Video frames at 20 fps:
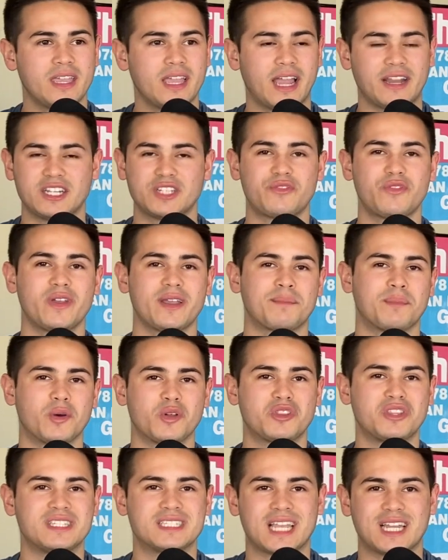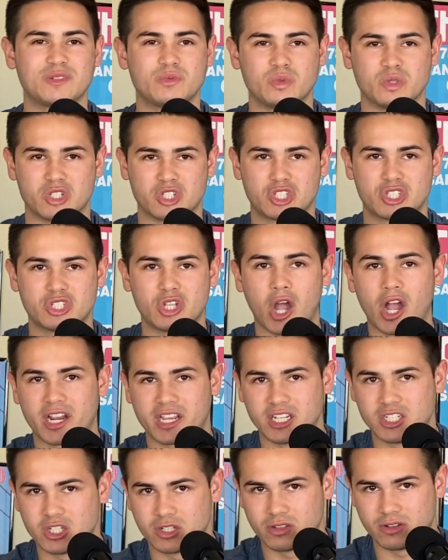I just feel like both these guys would stalk
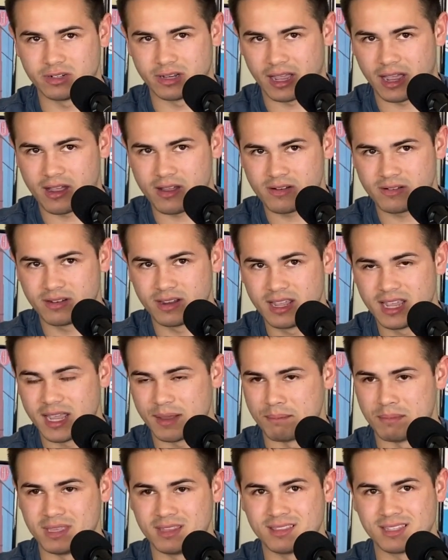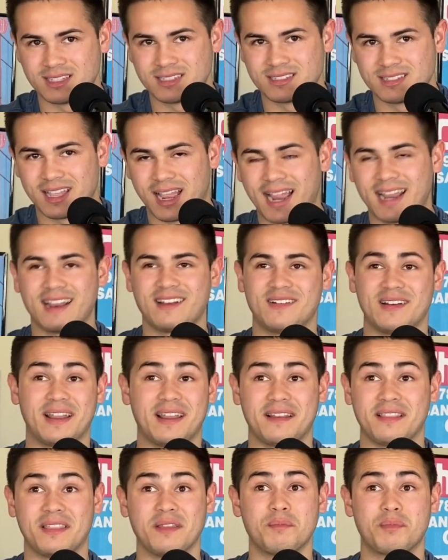each other down and meet in this. I don't
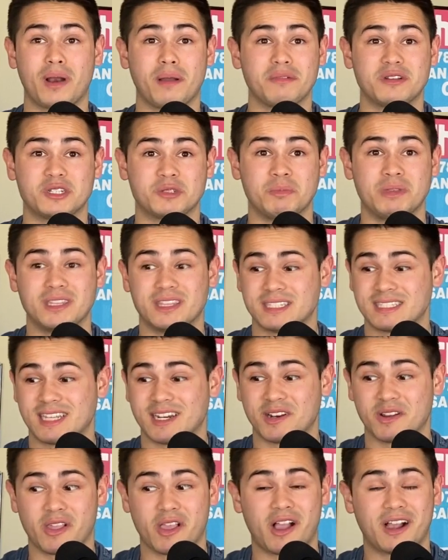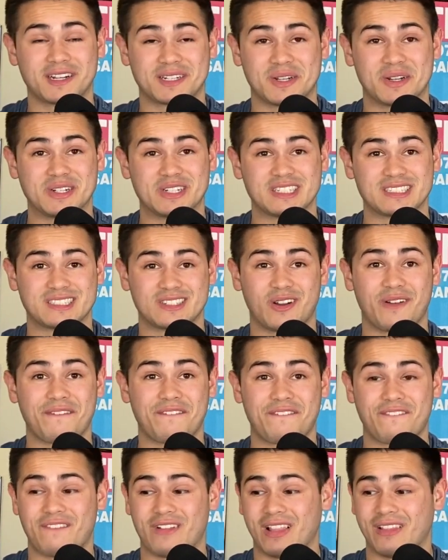know. They'd probably just meet in the center of the octagon and just start
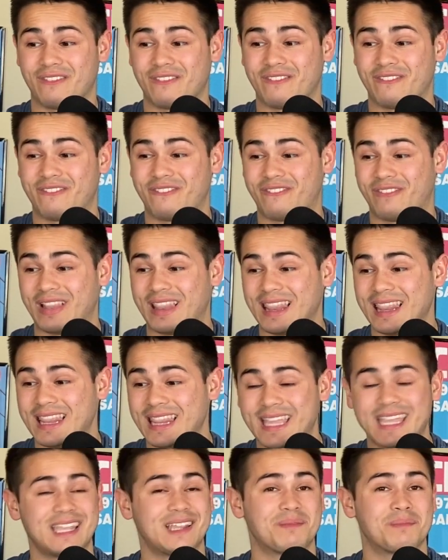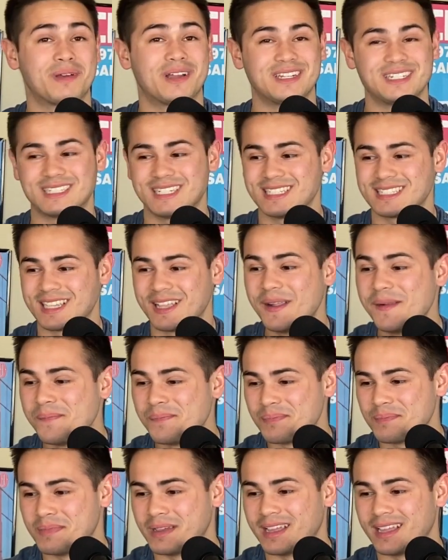flinging punches.
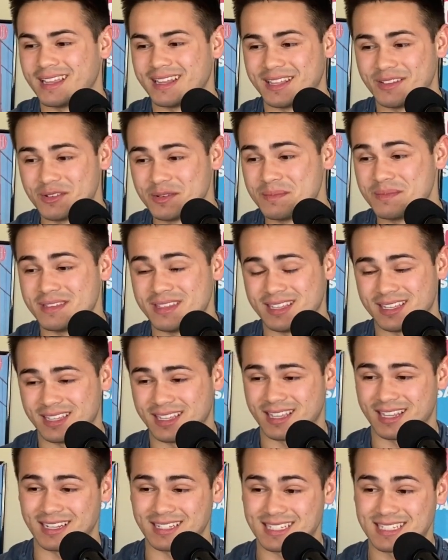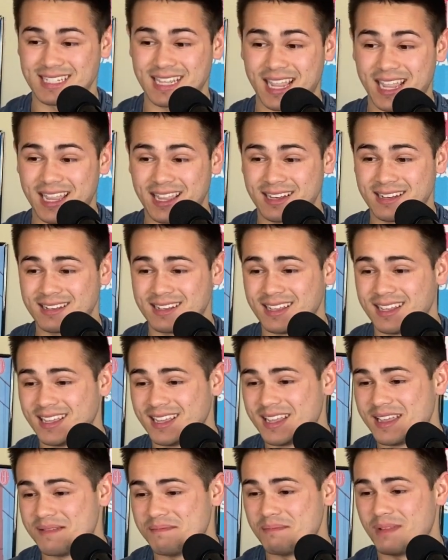But it would be insane.
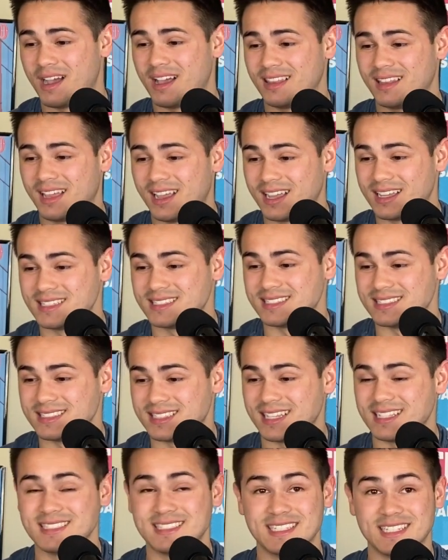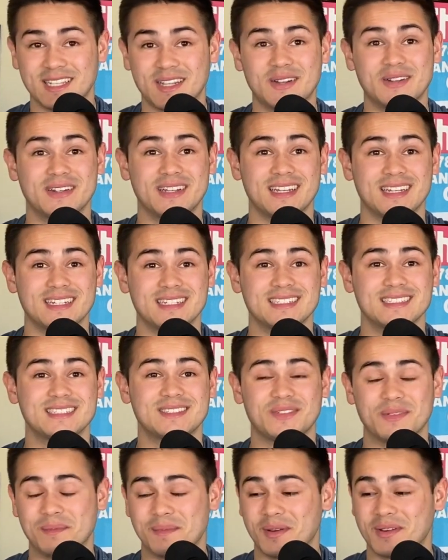Malas and tensiones
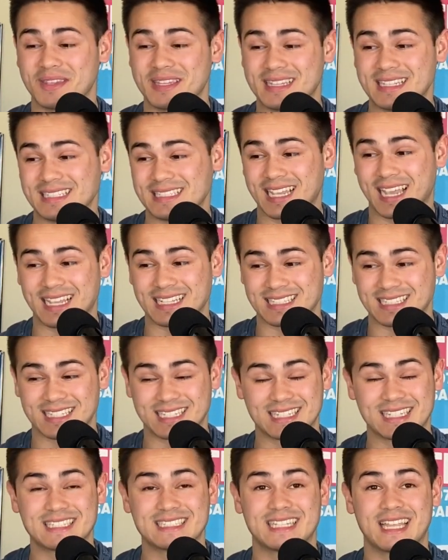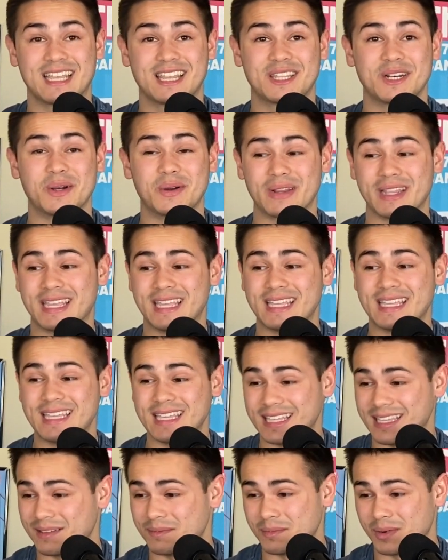for both of these guys because they throw
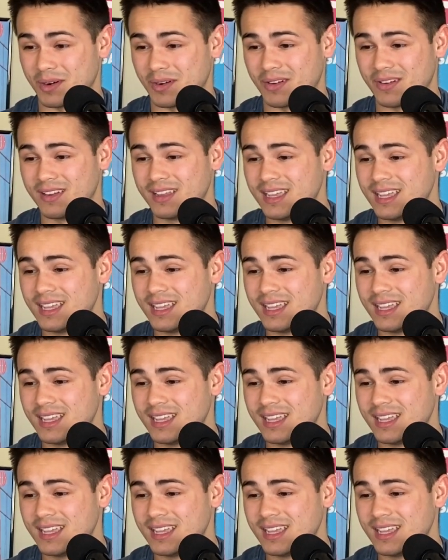heat, bro.